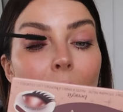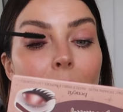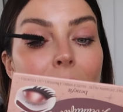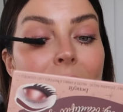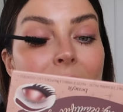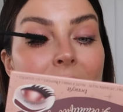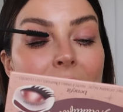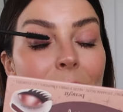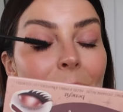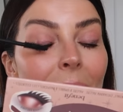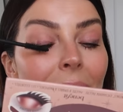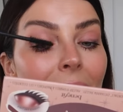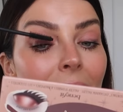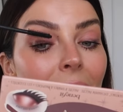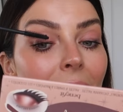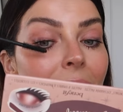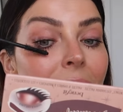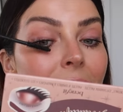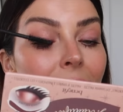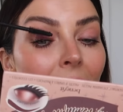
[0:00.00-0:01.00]
I was
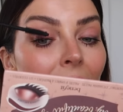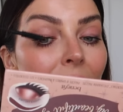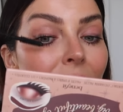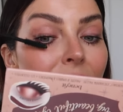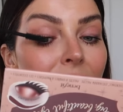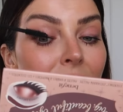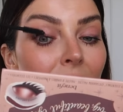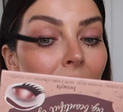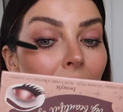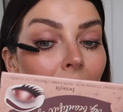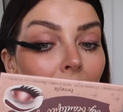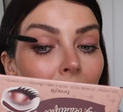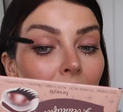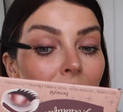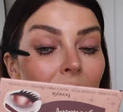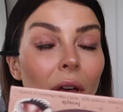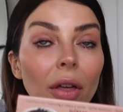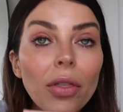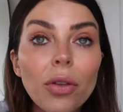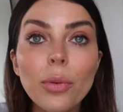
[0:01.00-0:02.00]
inspired
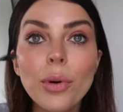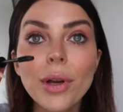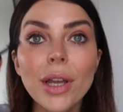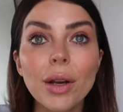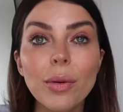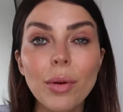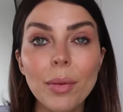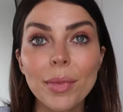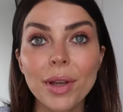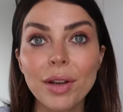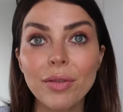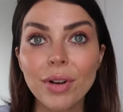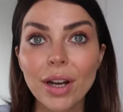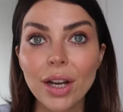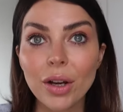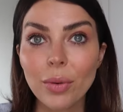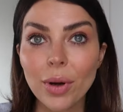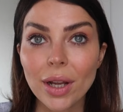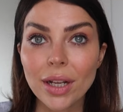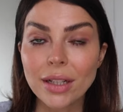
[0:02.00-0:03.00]
after the other week when me and
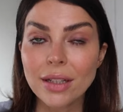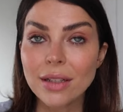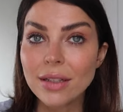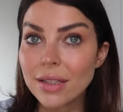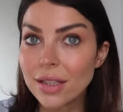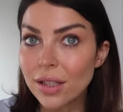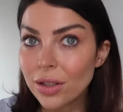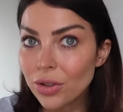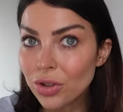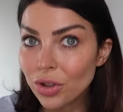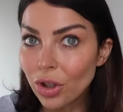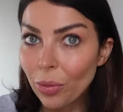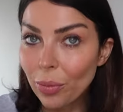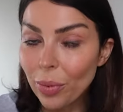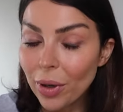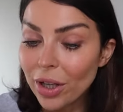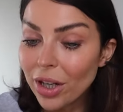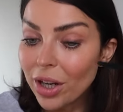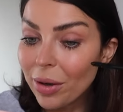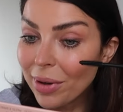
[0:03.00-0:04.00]
Ric went
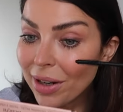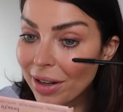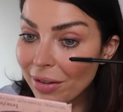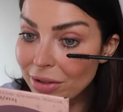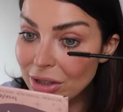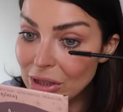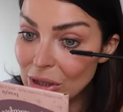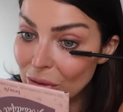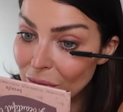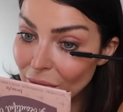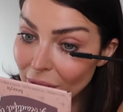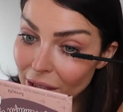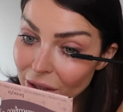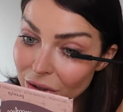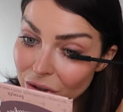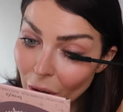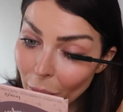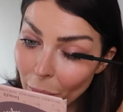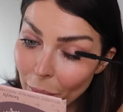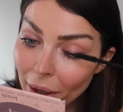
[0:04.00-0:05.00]
shopping. You know when I took Ric
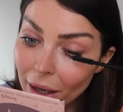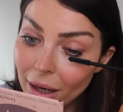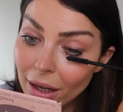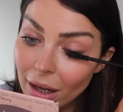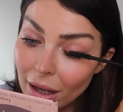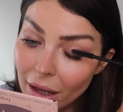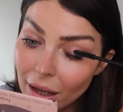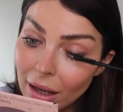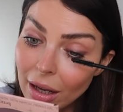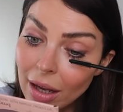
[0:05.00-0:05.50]
shopping?